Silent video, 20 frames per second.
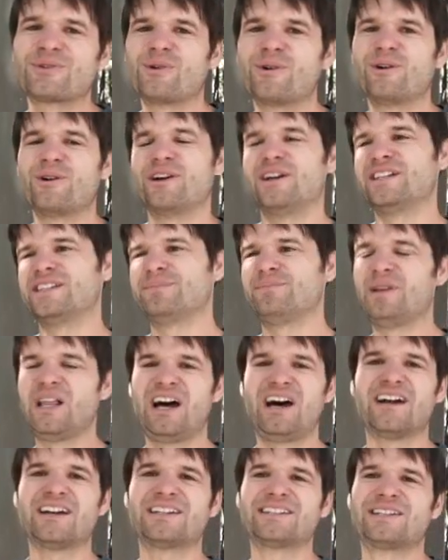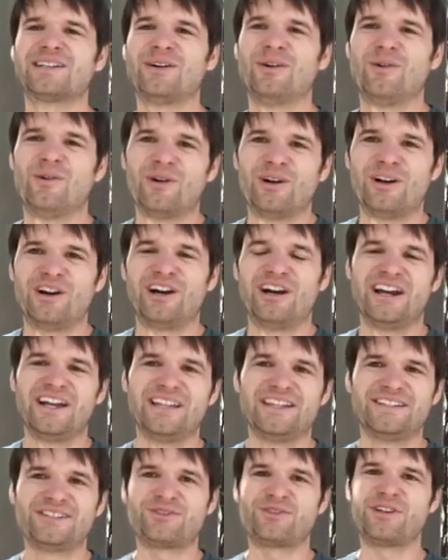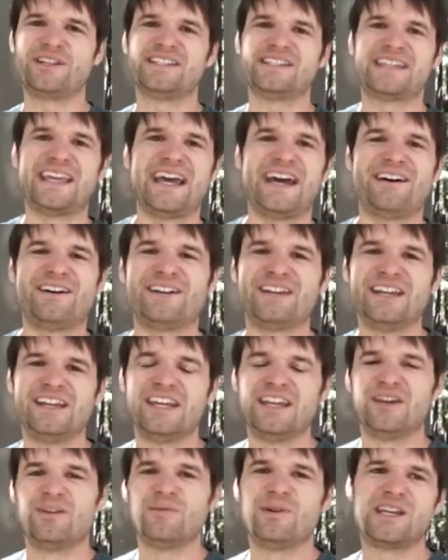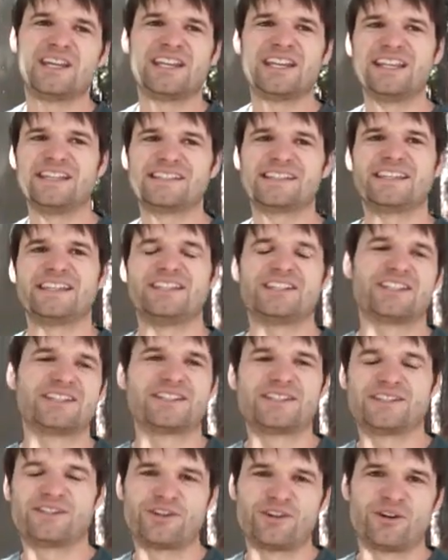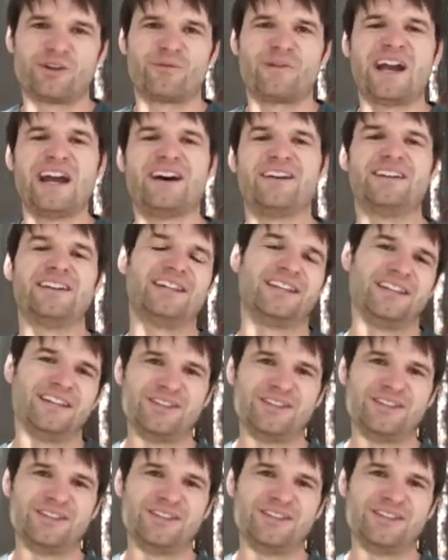or it's blocked or a tree's down, we can easily just turn around,